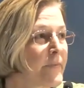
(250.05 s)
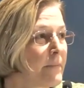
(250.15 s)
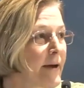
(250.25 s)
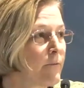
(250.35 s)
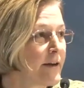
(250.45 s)

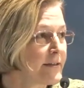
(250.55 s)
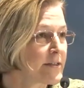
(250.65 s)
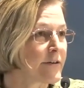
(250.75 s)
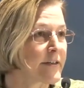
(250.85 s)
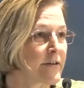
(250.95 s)
about what
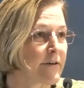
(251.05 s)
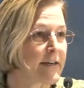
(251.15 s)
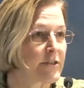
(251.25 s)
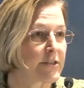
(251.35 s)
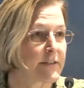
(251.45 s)
is our
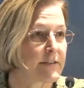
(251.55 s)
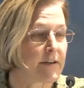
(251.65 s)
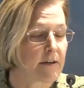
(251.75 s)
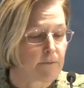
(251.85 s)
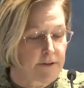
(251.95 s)
integration
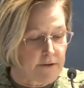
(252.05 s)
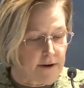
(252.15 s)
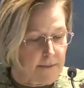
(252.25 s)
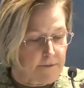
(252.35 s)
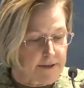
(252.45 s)
uh, with
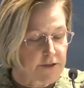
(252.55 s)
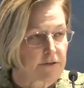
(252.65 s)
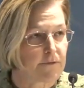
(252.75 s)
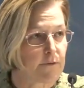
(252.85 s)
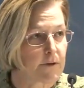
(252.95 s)
our
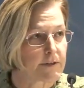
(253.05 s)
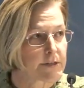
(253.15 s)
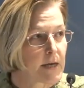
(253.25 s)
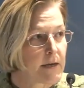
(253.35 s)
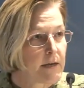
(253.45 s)
operational force